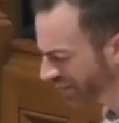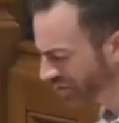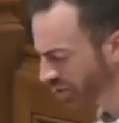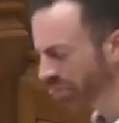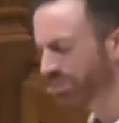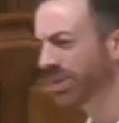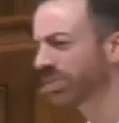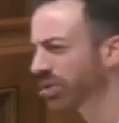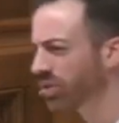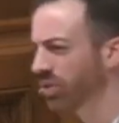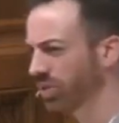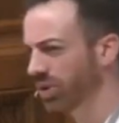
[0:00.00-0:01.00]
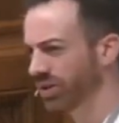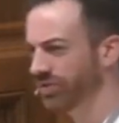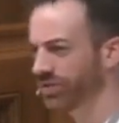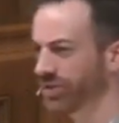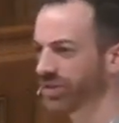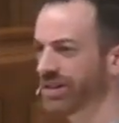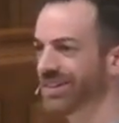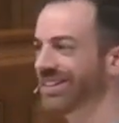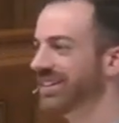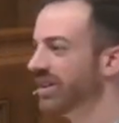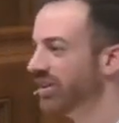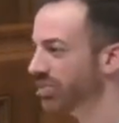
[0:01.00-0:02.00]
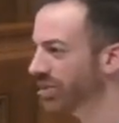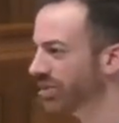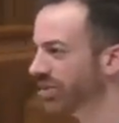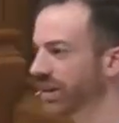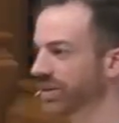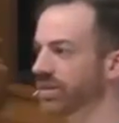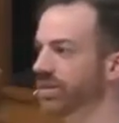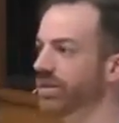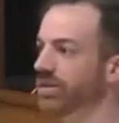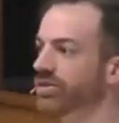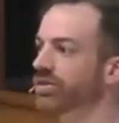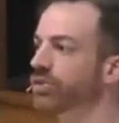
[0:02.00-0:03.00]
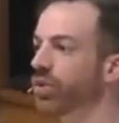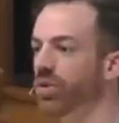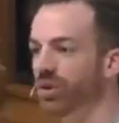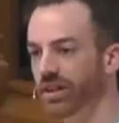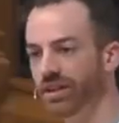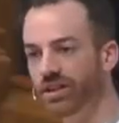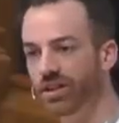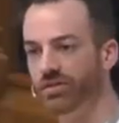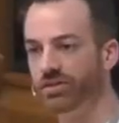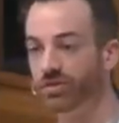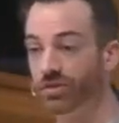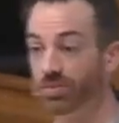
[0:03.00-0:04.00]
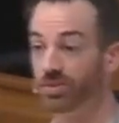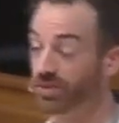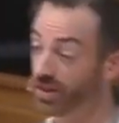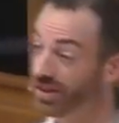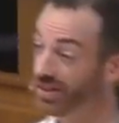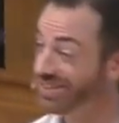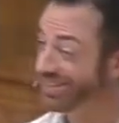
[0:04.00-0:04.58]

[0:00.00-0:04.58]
And so, a biblical worldview is when you let the story of Scripture